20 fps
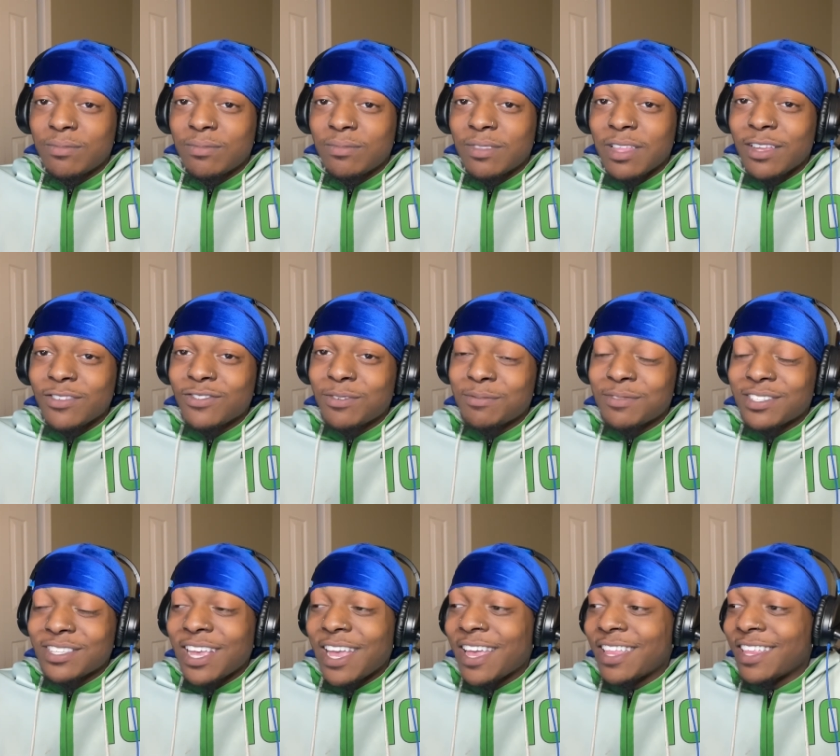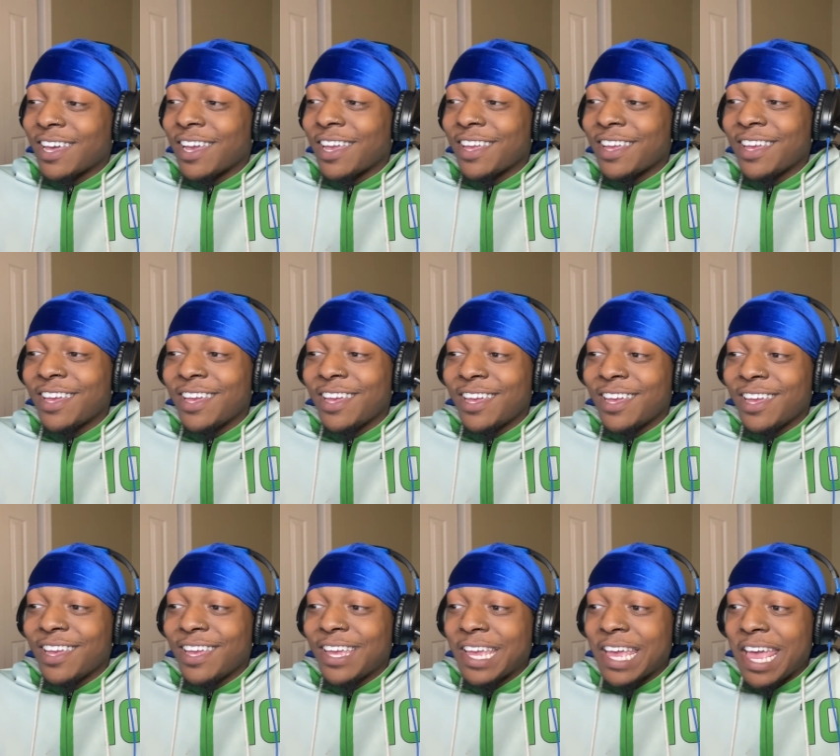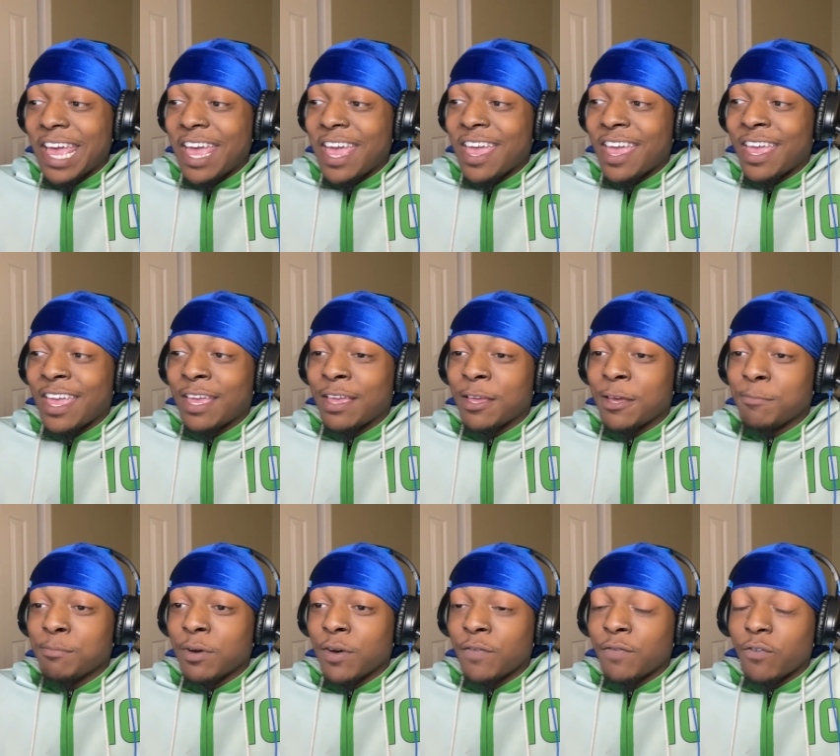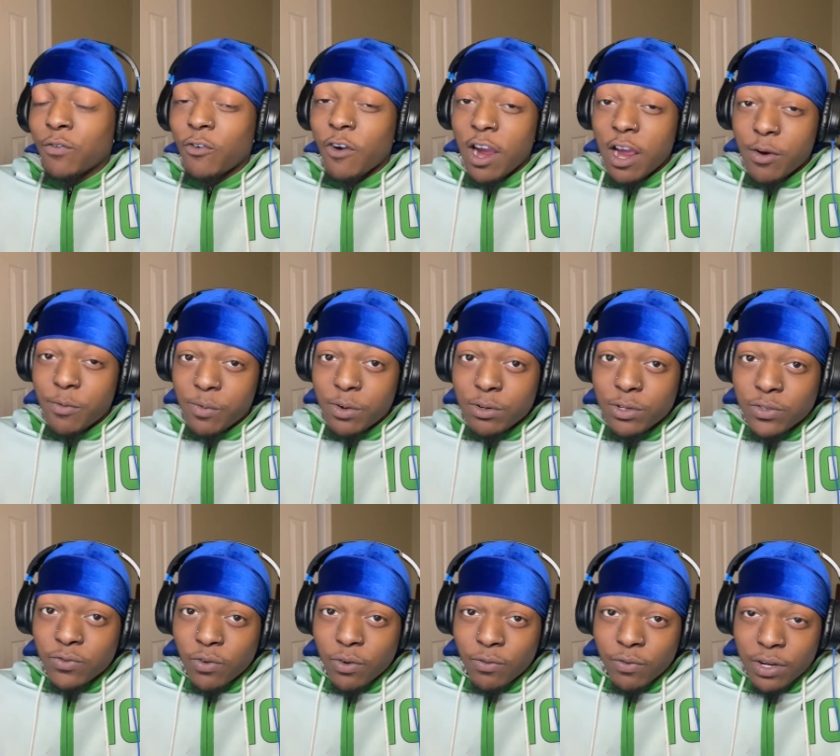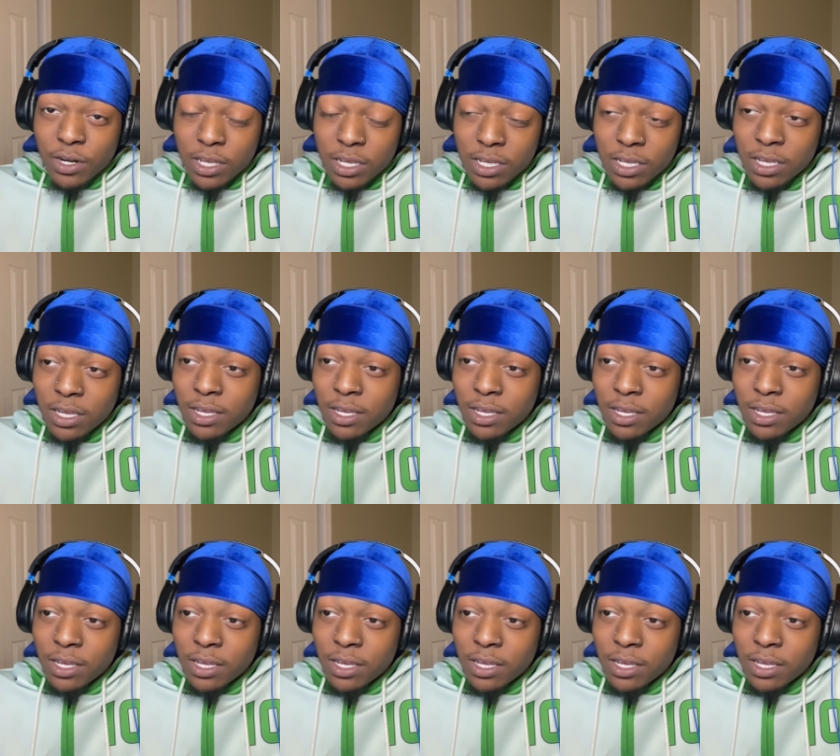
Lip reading: That's what I'm saying, like, hey, but Ryan Reynolds for Woody?